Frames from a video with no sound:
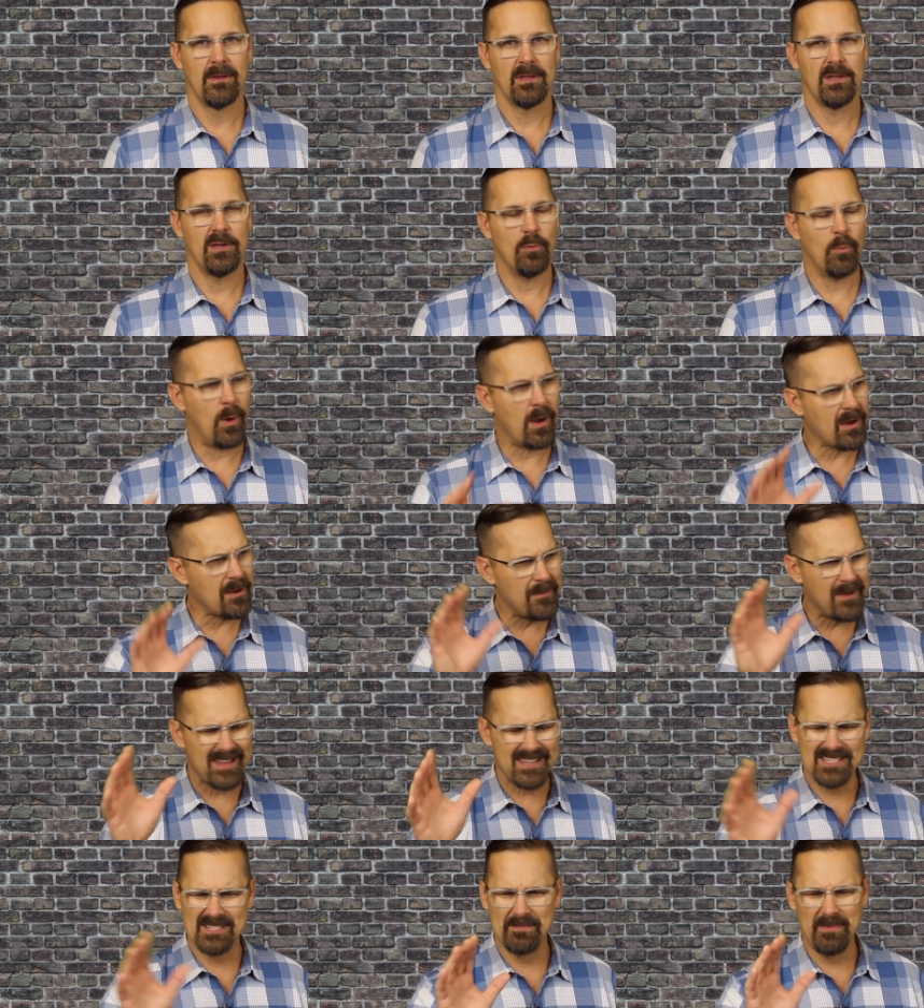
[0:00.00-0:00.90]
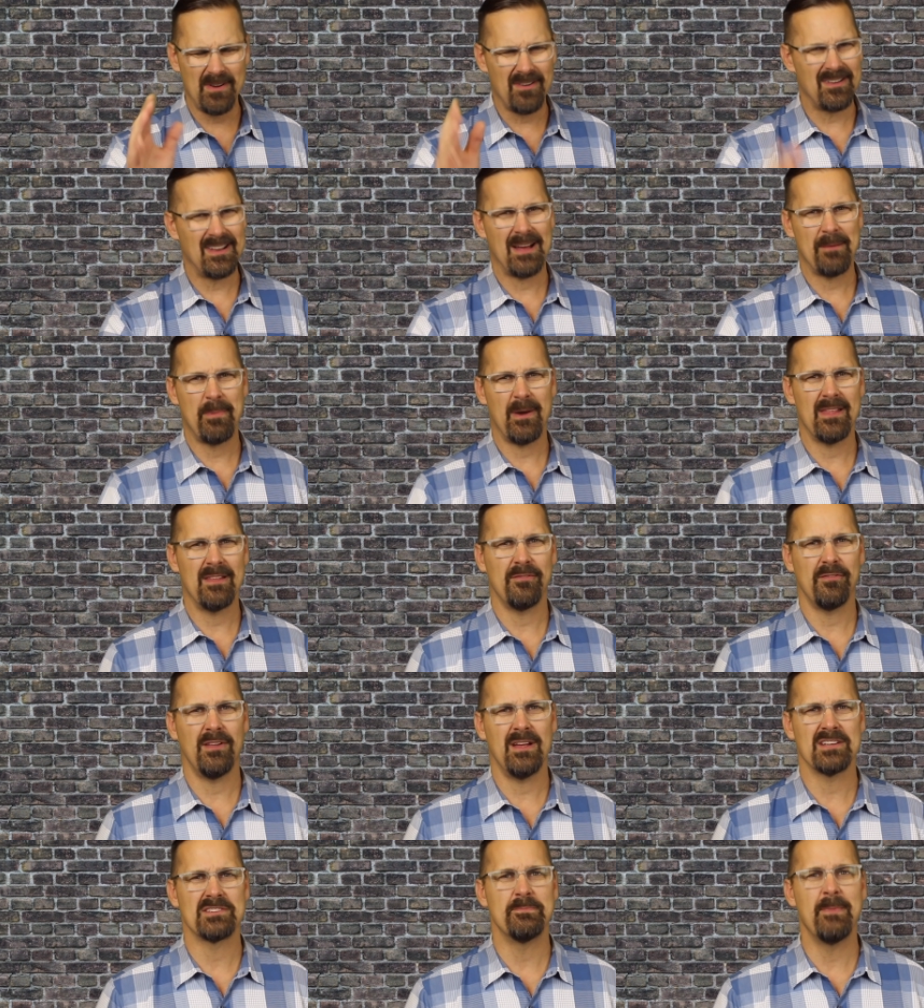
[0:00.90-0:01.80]
You're walking by the Spirit, not by the
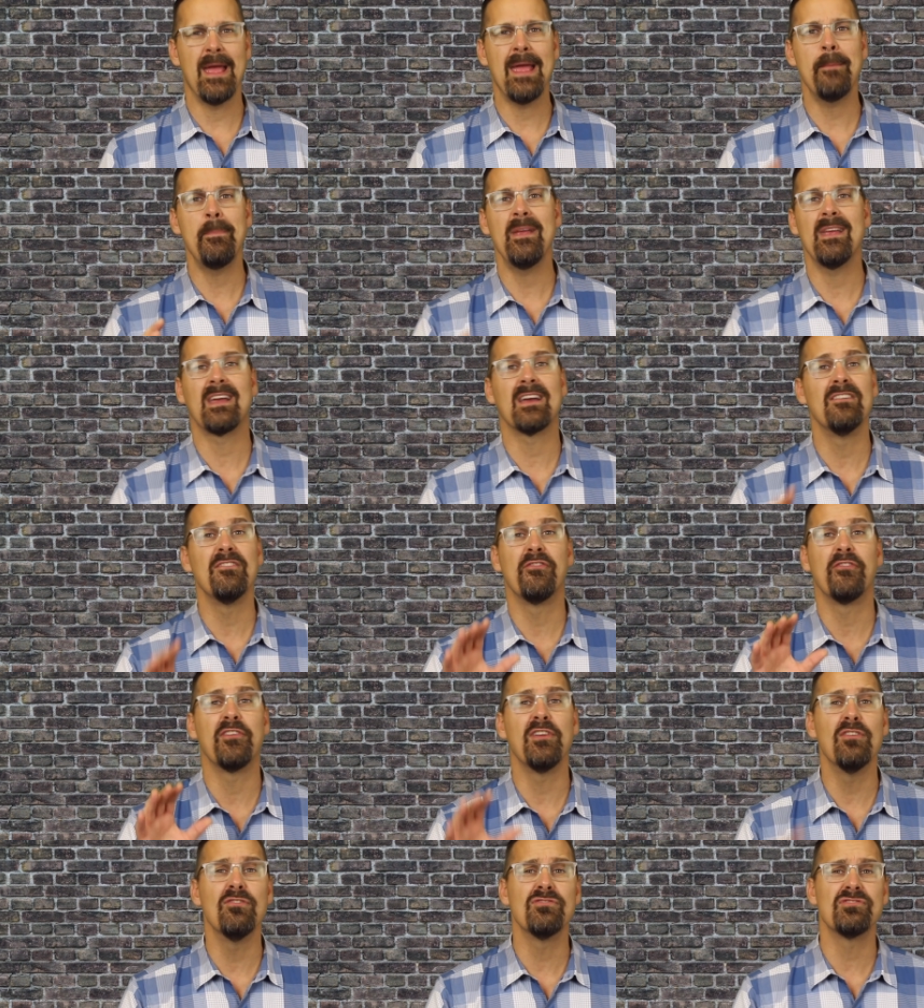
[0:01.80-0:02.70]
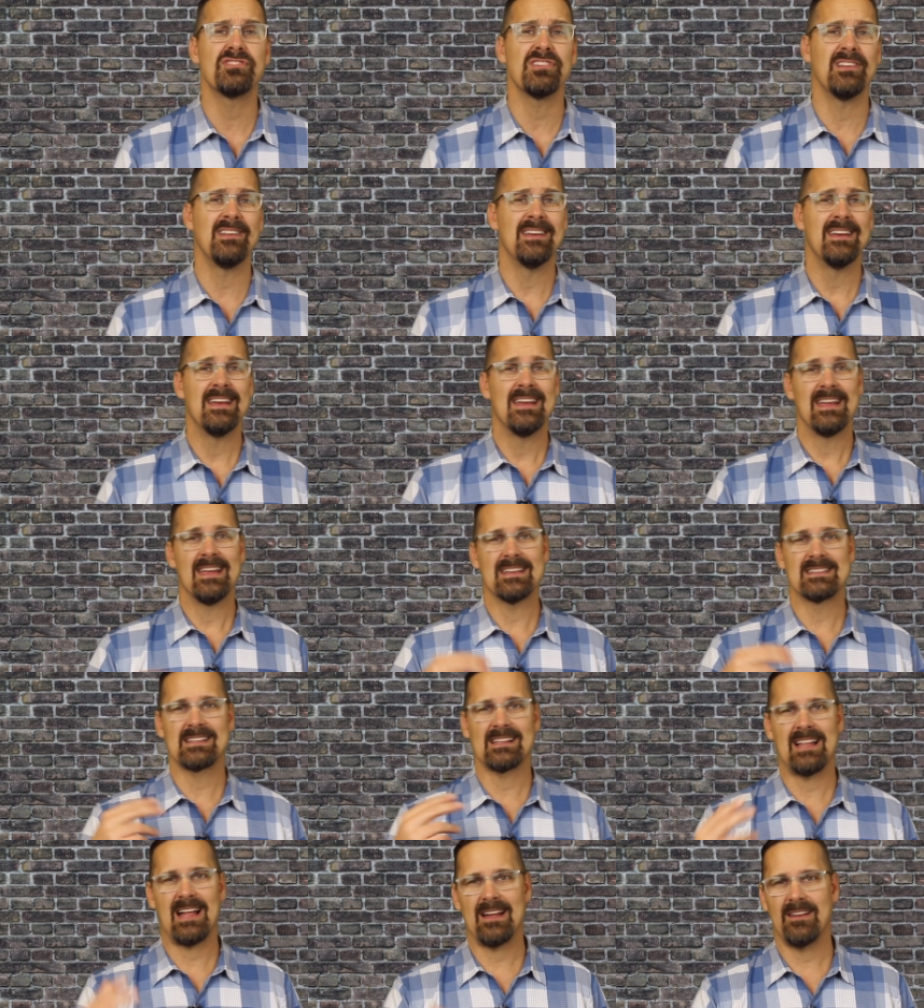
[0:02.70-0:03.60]
flesh. Maybe confusion
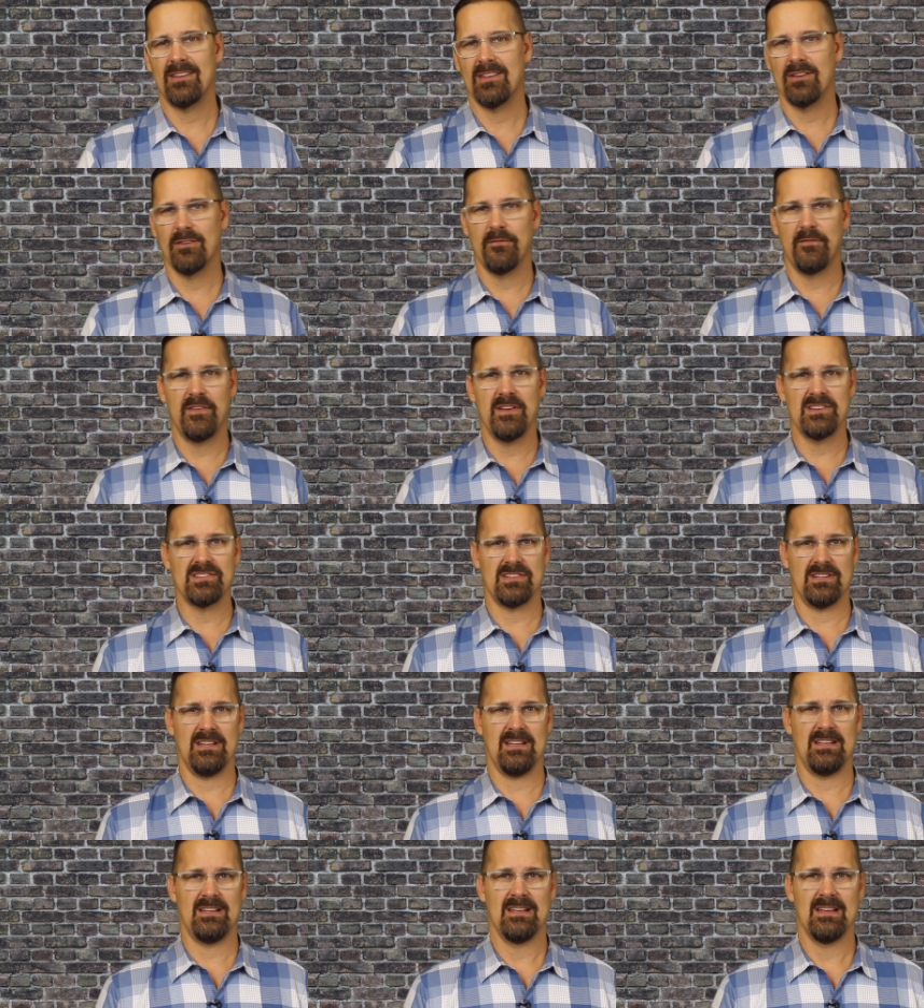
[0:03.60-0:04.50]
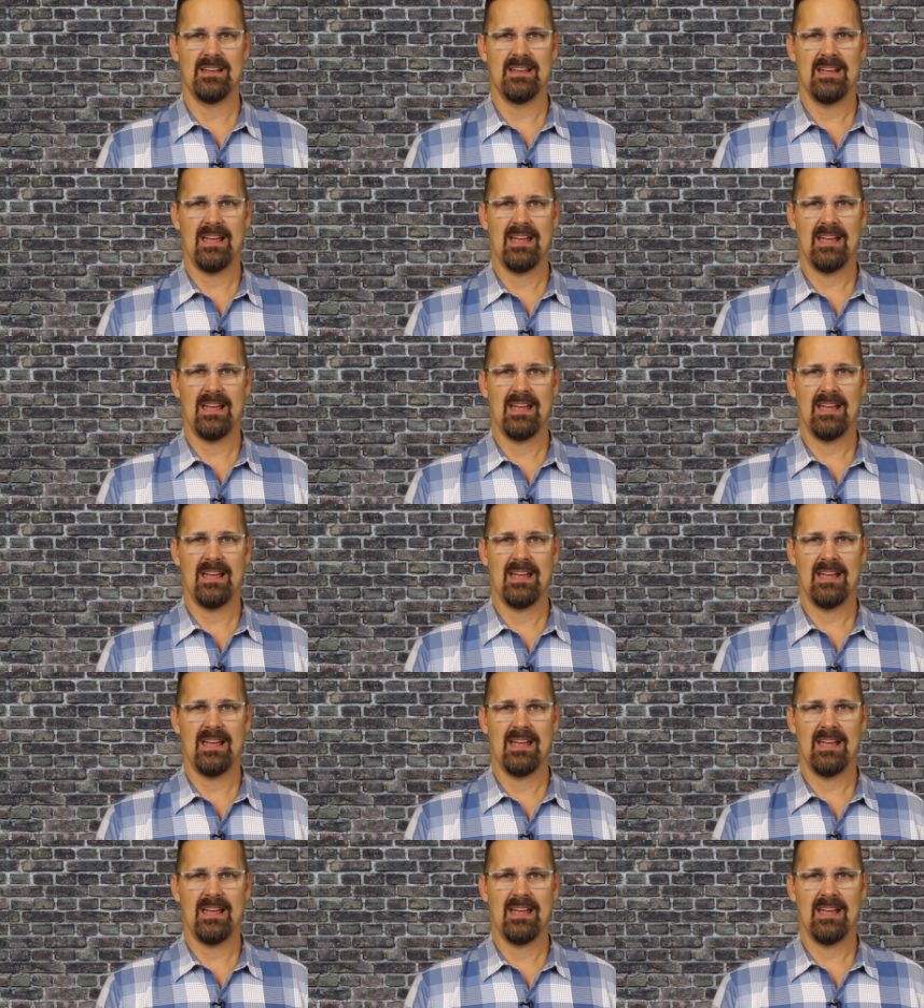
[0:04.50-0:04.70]
is clouding your vision and,